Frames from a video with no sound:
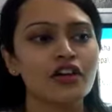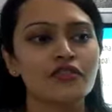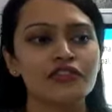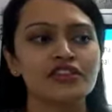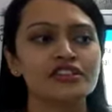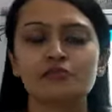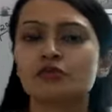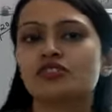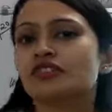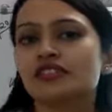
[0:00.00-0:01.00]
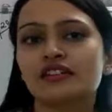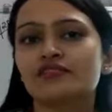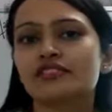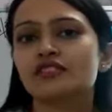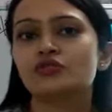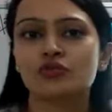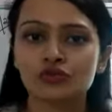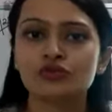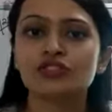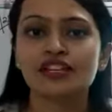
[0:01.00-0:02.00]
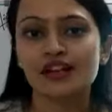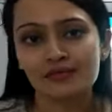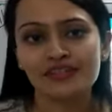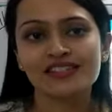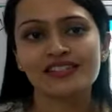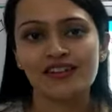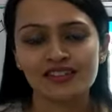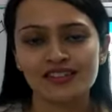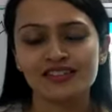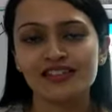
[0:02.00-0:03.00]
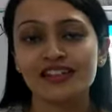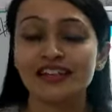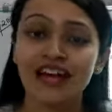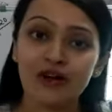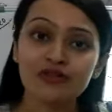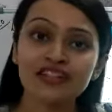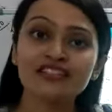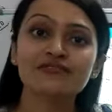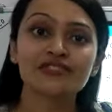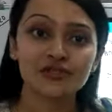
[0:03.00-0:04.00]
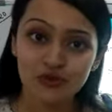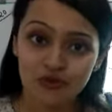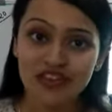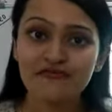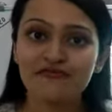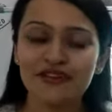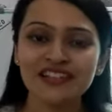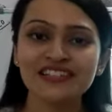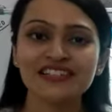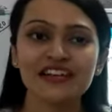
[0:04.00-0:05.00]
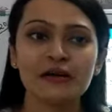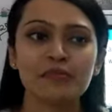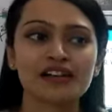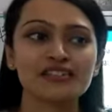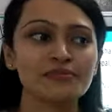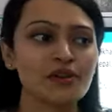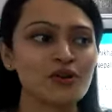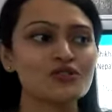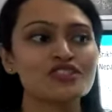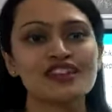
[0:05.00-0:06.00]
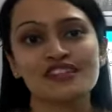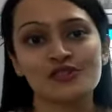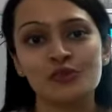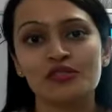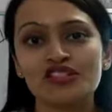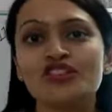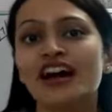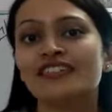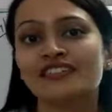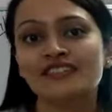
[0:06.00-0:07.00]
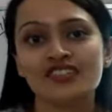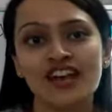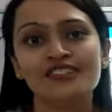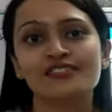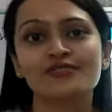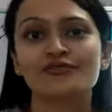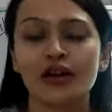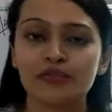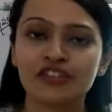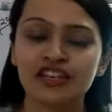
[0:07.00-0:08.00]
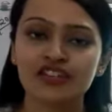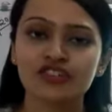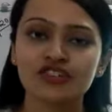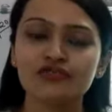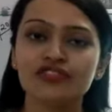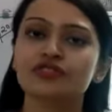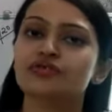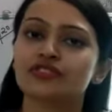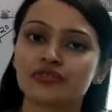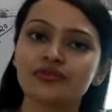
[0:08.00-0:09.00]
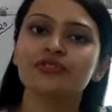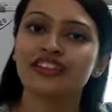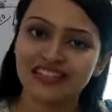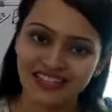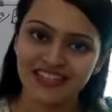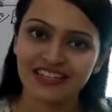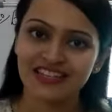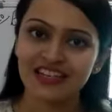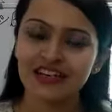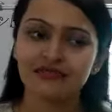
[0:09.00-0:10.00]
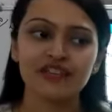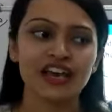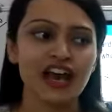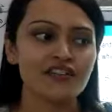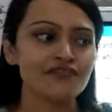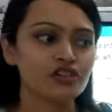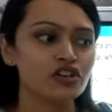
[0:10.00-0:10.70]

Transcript: various postal services who used to take up this task. Nowadays we do make friends, but because there are so many channels of communication, we do it through internet. We have